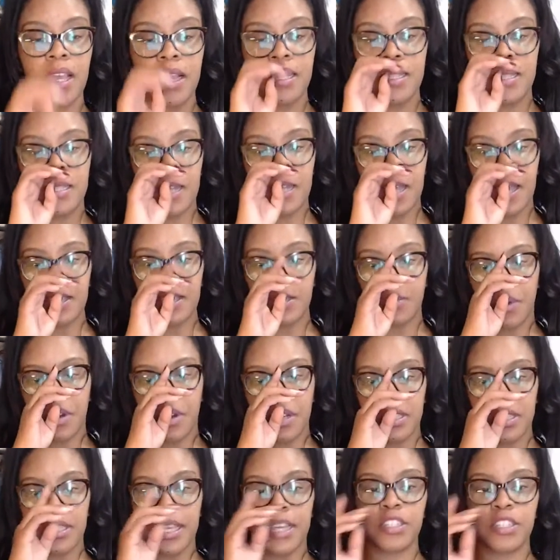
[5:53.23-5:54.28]
Today's work
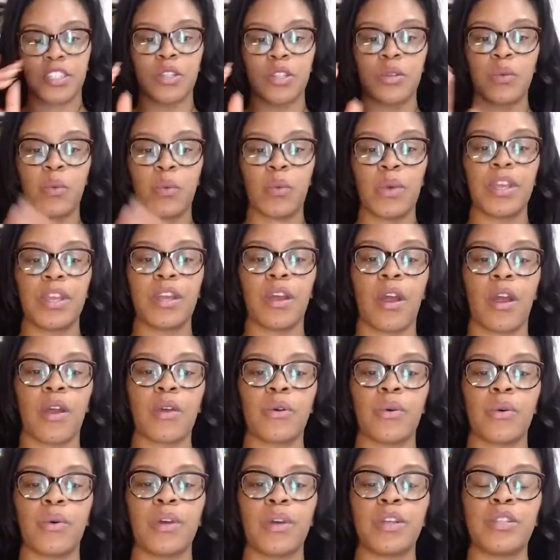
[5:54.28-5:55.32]
session, we are
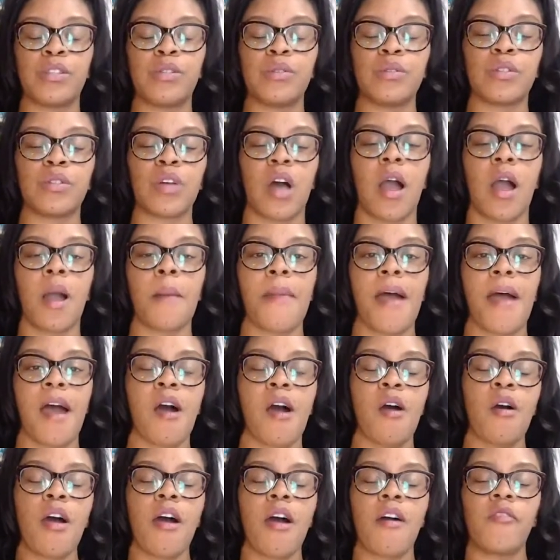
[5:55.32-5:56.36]
going to talk
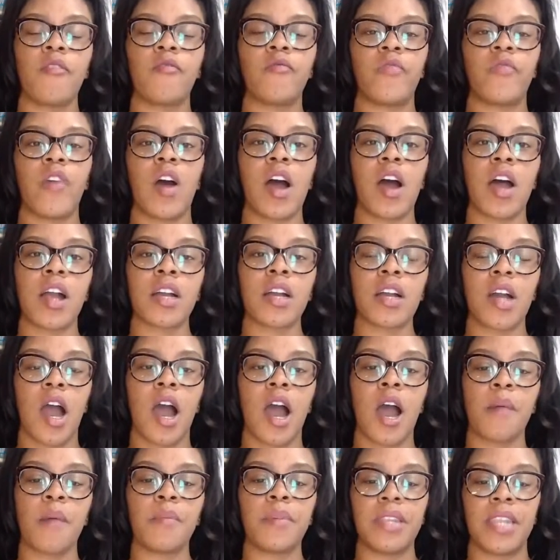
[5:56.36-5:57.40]
about font
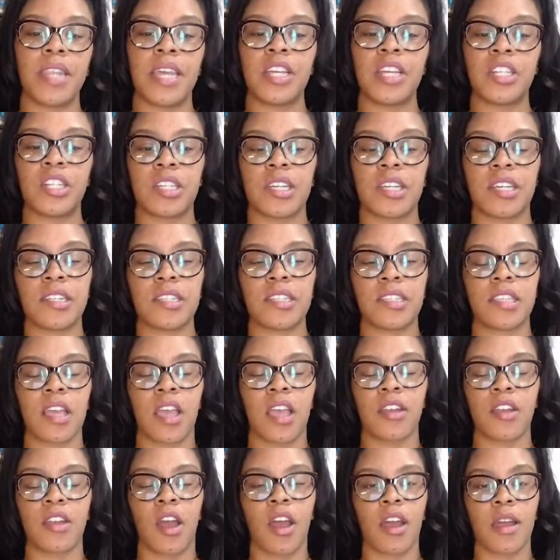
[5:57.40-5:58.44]
combinations.
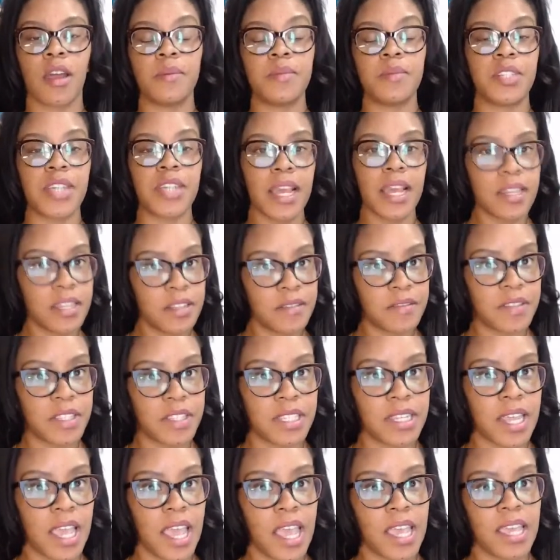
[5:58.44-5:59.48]
And our objective
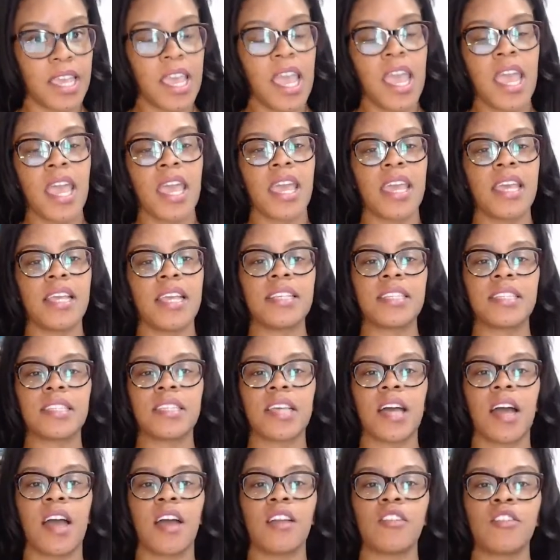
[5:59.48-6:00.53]
today is
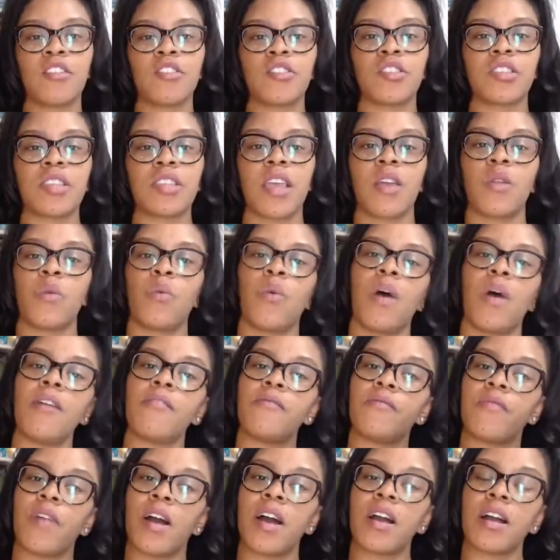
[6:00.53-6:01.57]
to understand
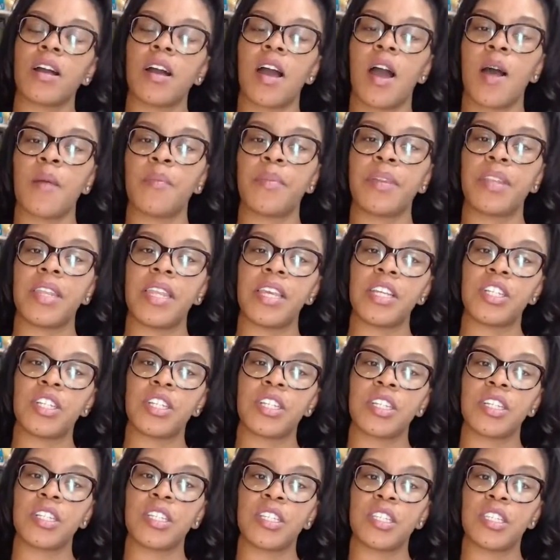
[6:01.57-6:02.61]
what font
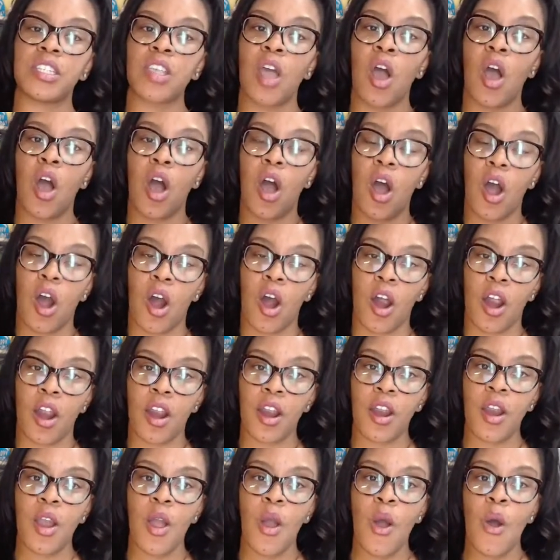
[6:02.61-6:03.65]
combinations
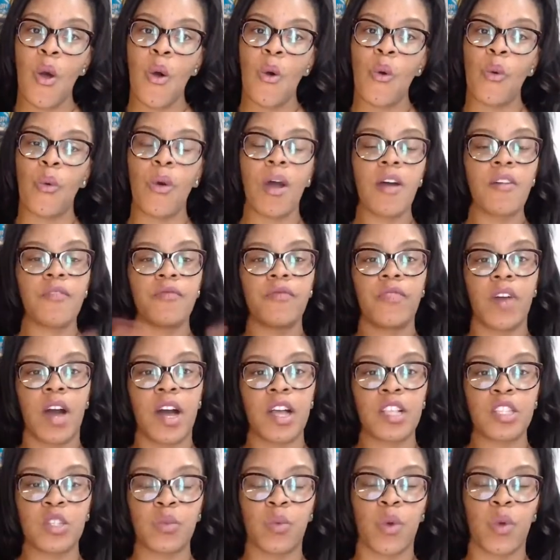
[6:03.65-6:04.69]
are, what fonts